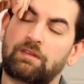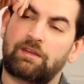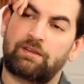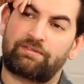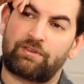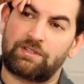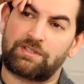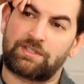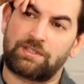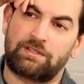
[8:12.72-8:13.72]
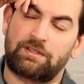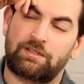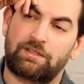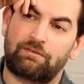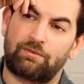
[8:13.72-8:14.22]
Then, of course, uh,
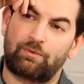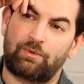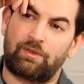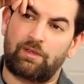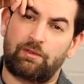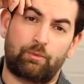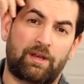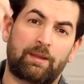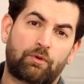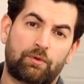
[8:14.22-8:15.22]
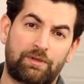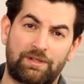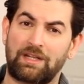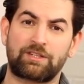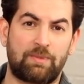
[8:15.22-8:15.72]
when I'm going to
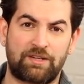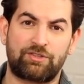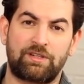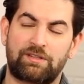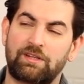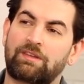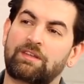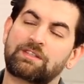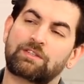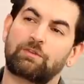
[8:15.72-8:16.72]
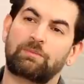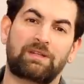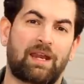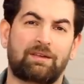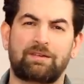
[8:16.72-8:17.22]
indulge my cheat day, then it's going to be
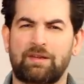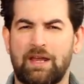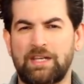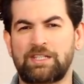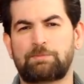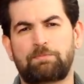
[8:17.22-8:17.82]
like a nice